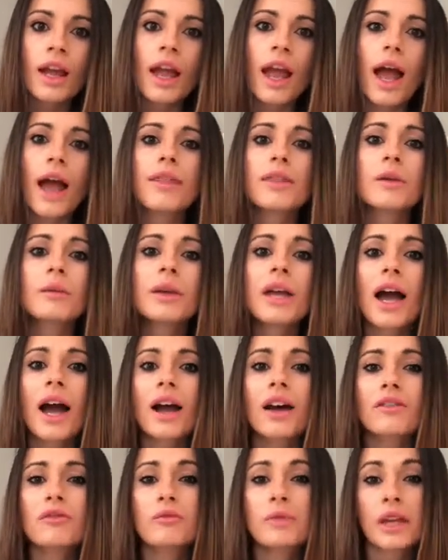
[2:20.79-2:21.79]
And then we
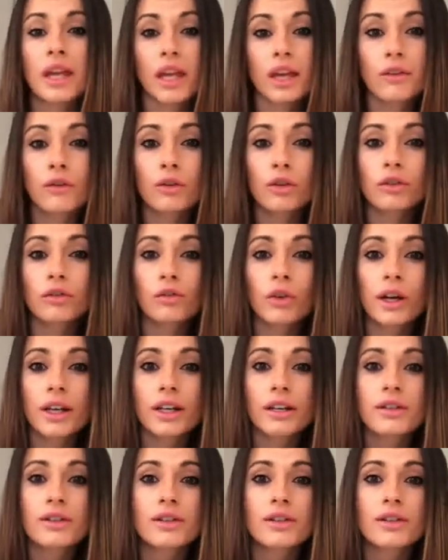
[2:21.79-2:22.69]
have behavioral avoidance.